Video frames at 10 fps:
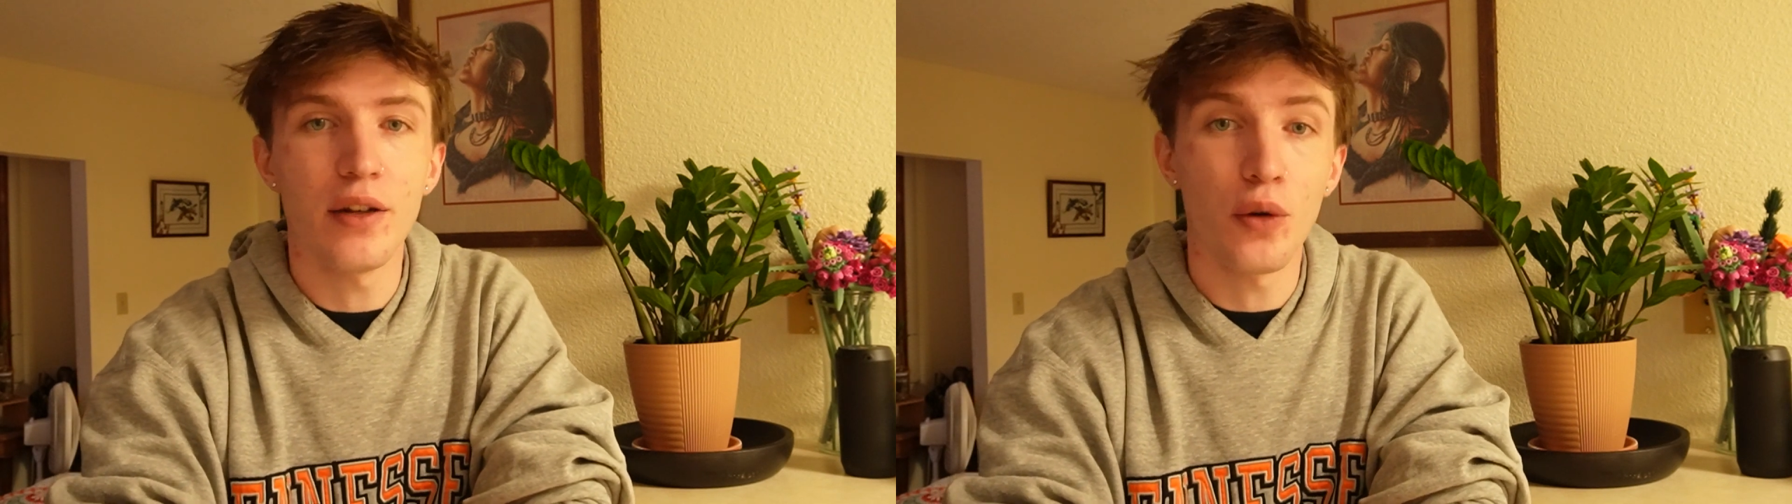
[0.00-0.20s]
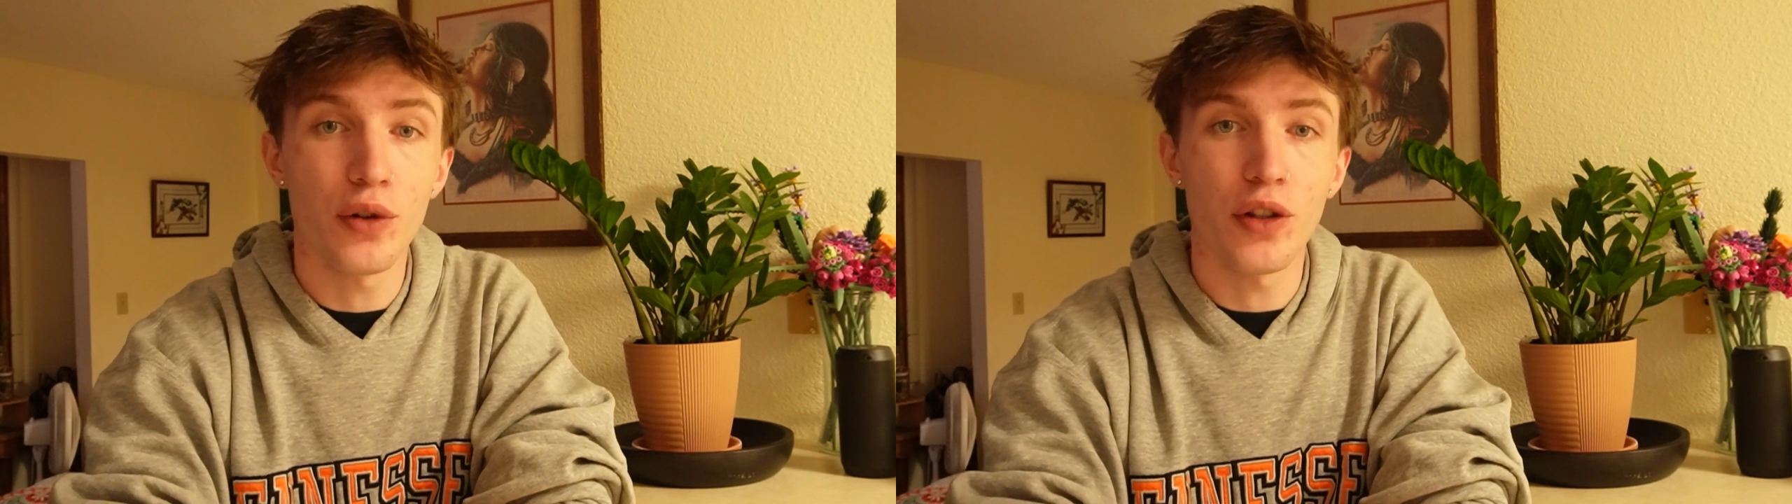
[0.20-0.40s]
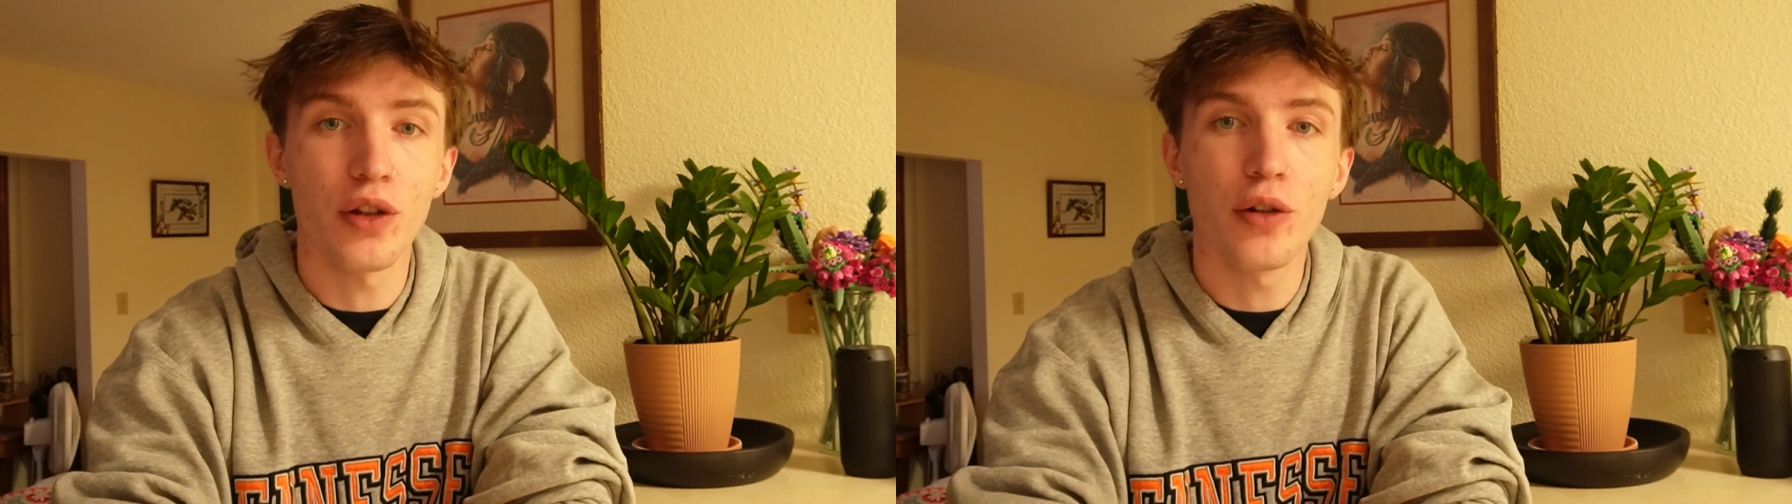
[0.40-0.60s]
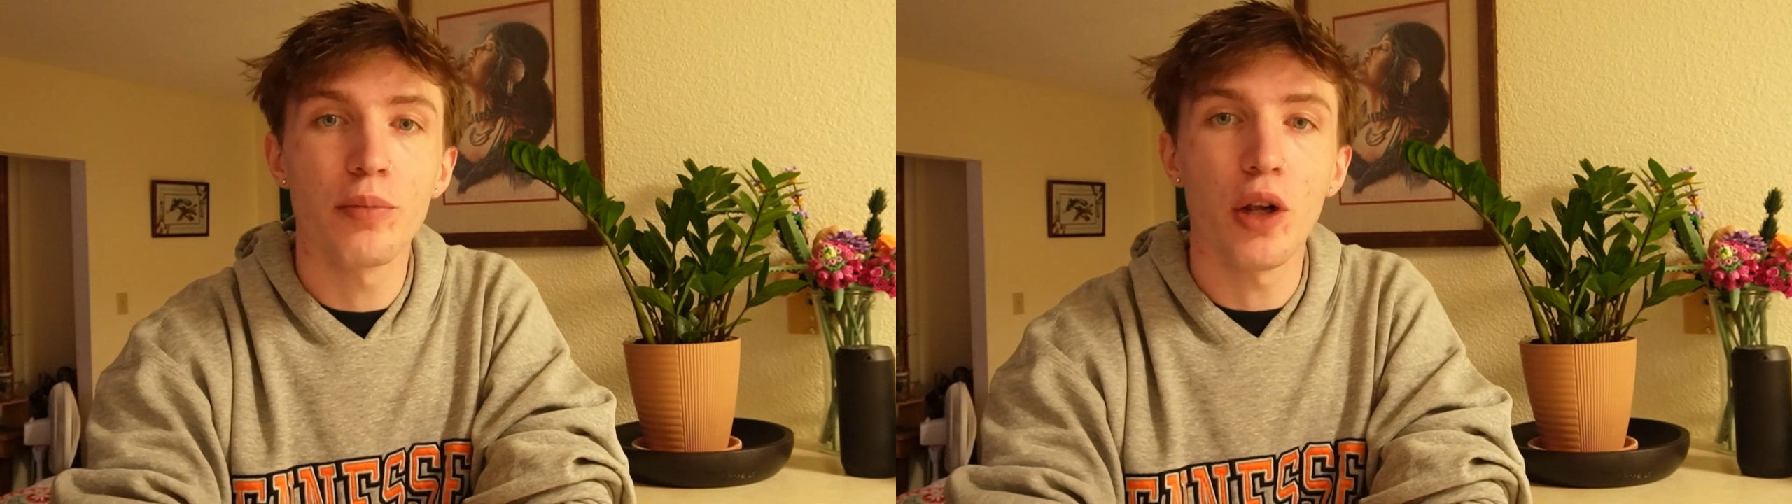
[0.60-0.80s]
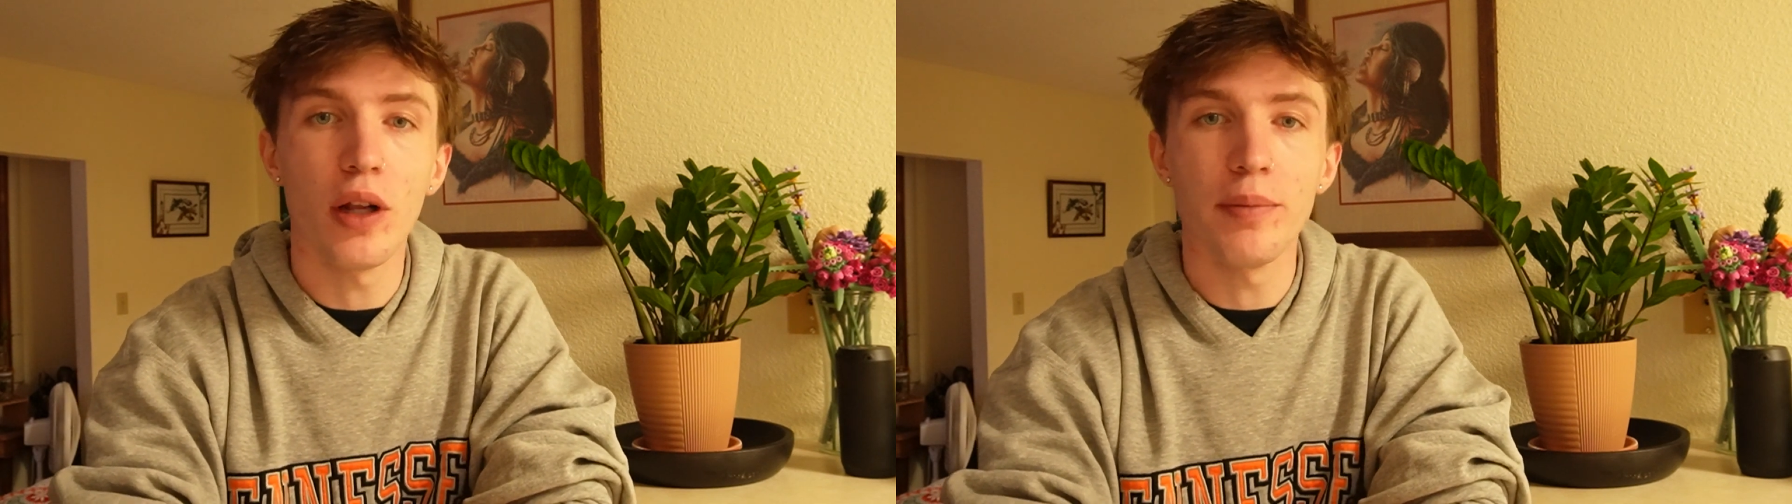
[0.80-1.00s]
in order to learn
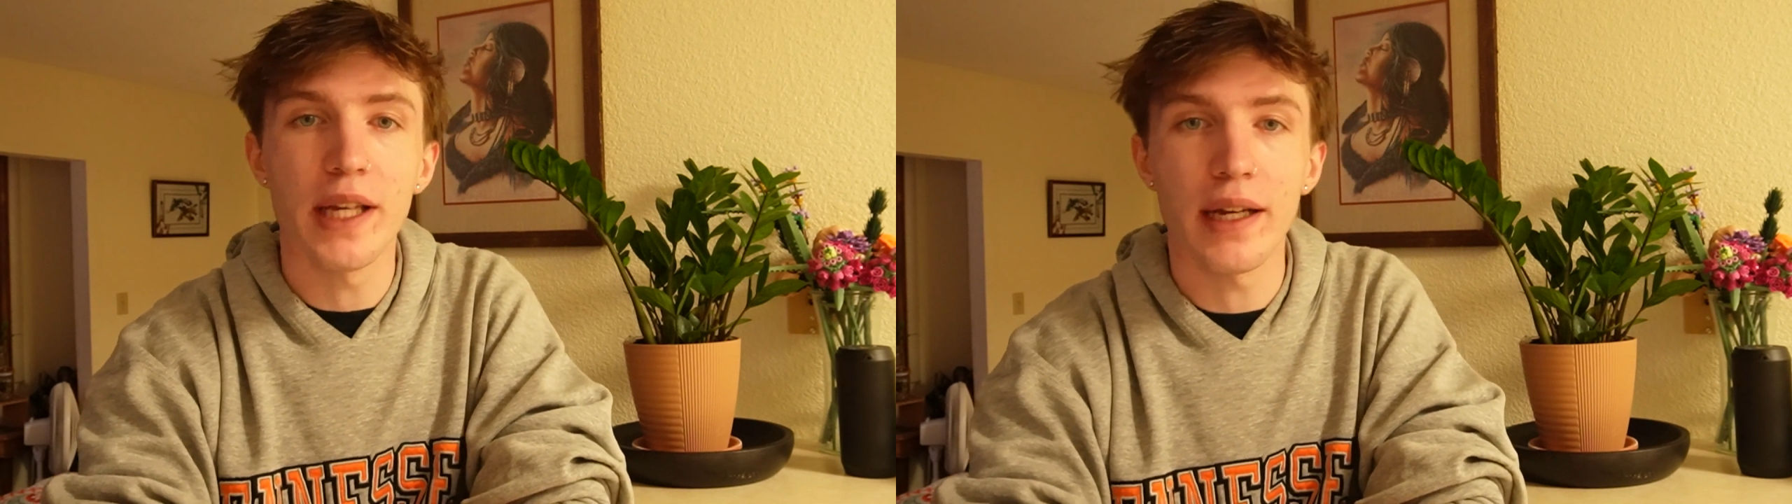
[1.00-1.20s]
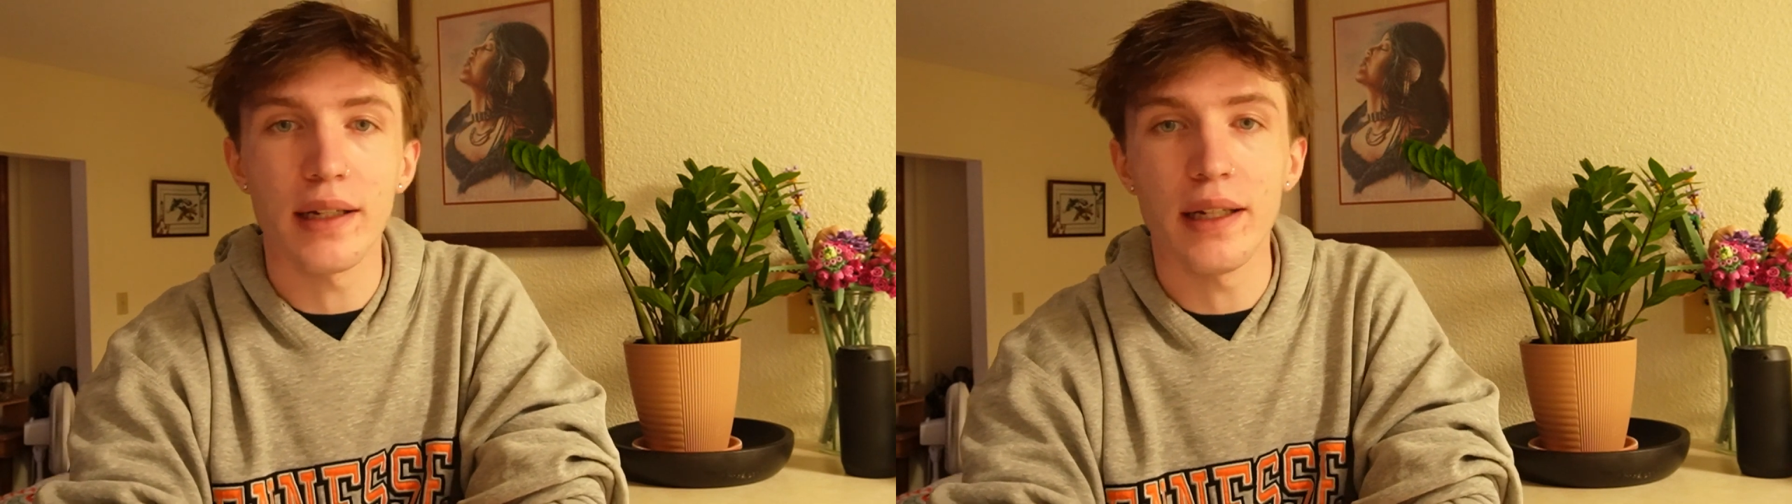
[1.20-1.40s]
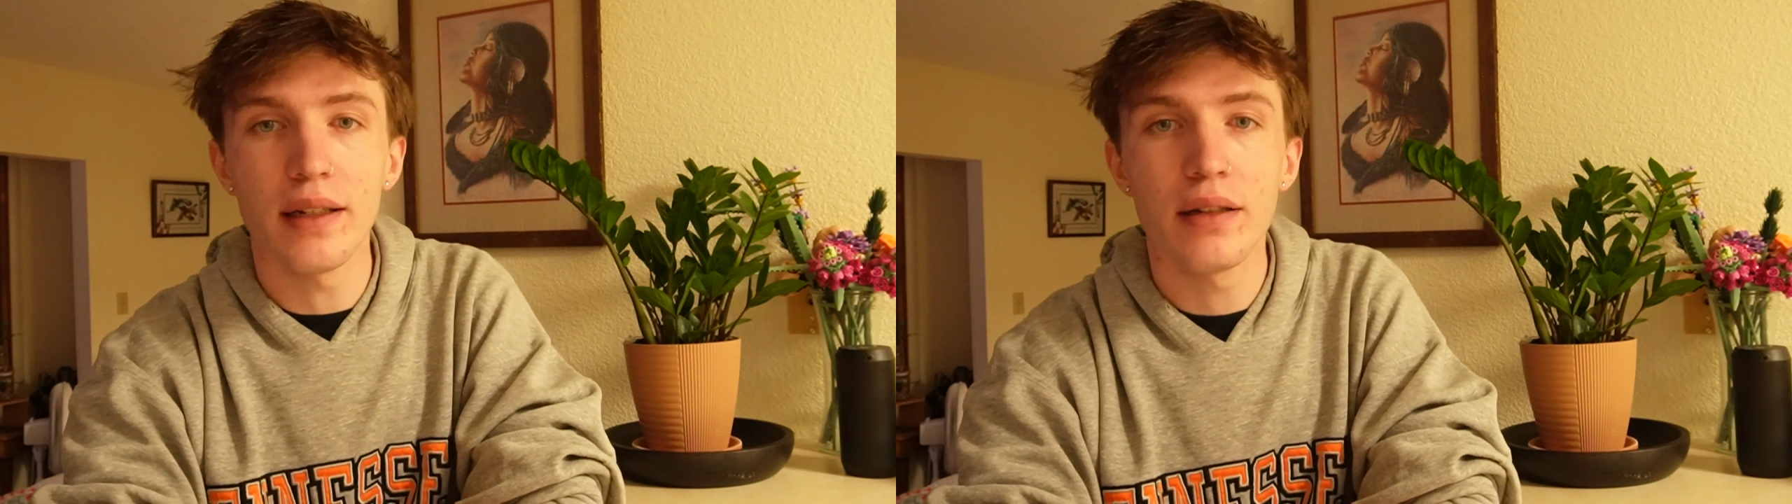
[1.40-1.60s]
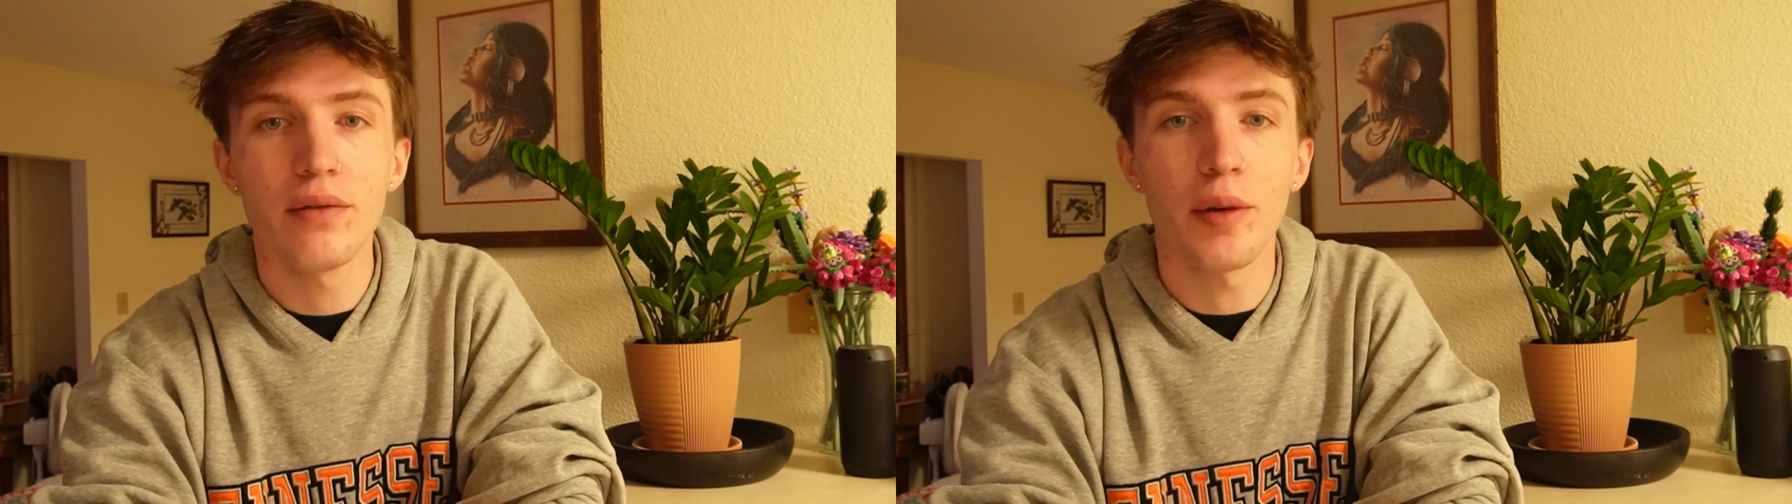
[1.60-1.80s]
pull-up technique,